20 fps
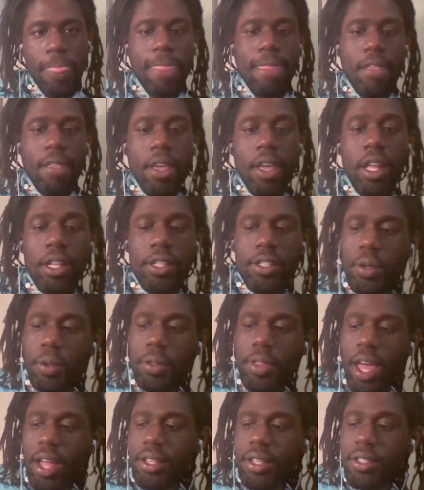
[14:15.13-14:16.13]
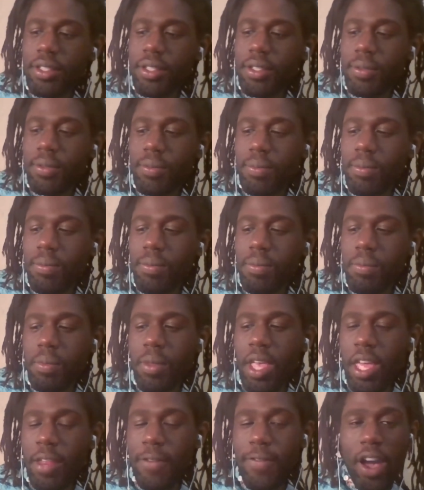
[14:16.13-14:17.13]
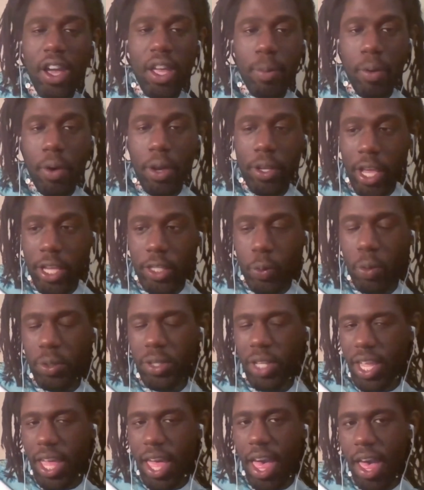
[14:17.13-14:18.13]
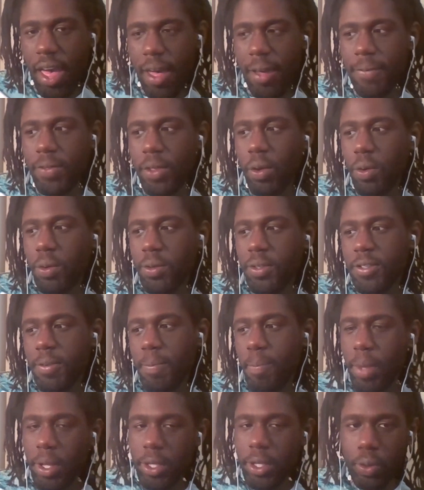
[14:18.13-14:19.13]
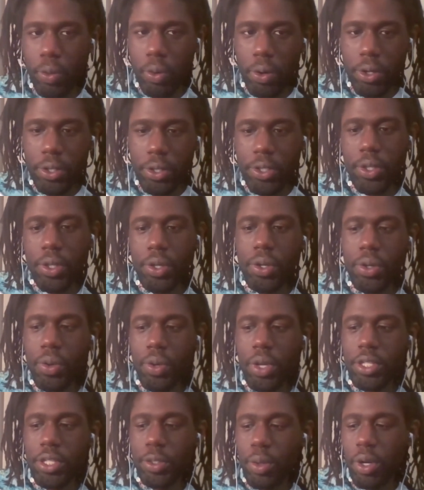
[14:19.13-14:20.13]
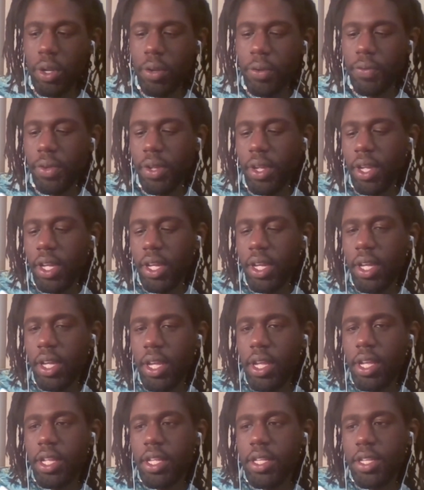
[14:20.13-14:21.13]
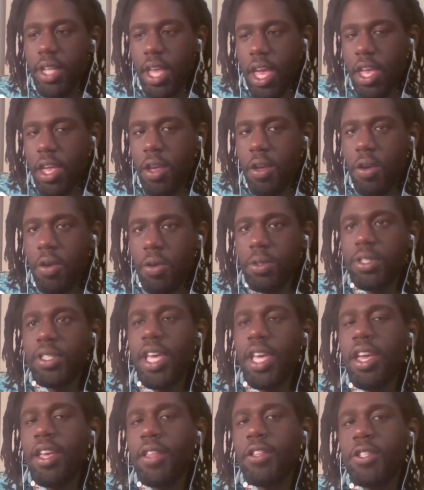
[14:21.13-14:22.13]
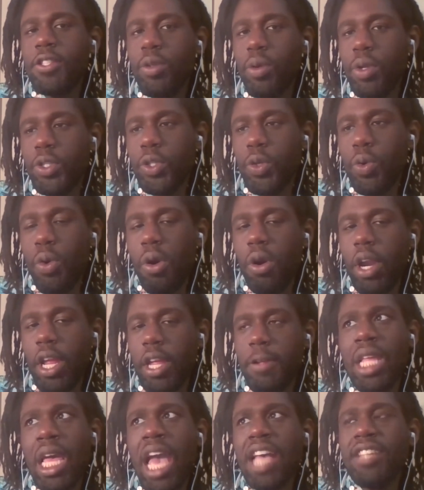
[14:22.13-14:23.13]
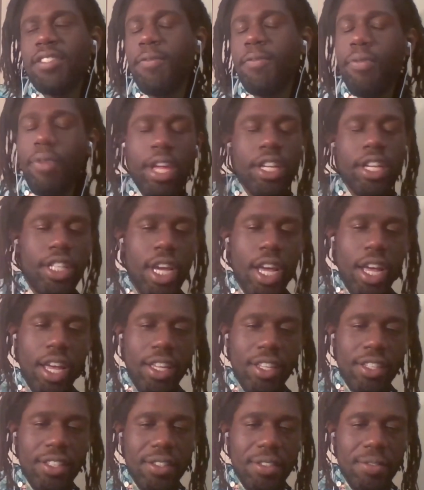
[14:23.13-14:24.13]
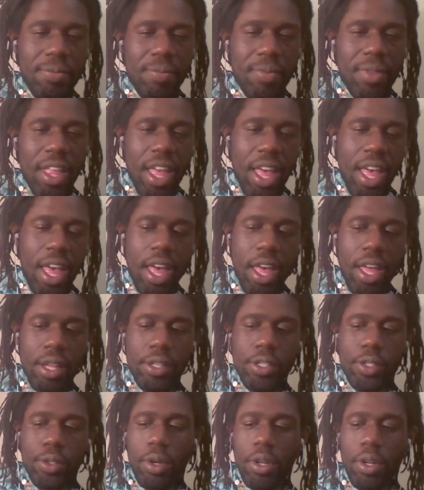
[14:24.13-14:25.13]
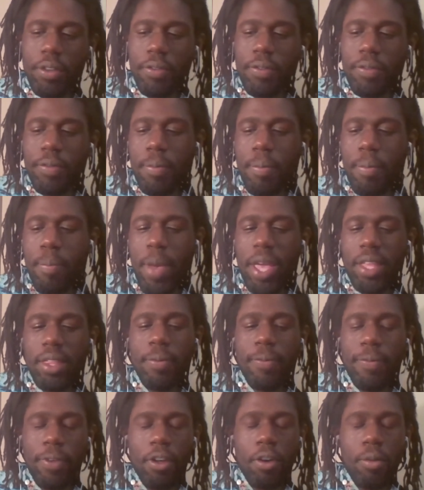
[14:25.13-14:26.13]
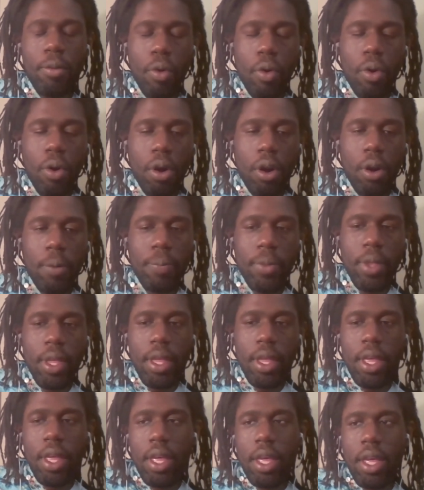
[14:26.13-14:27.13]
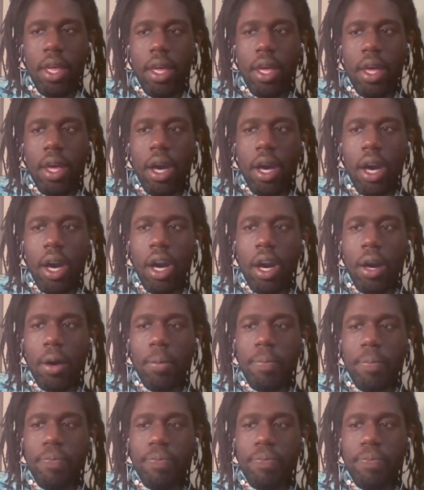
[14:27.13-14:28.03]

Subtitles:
And so that's invaluable as well as like have those mentors who can sort of take the students who are like disenfranchised and sort of make them feel more um,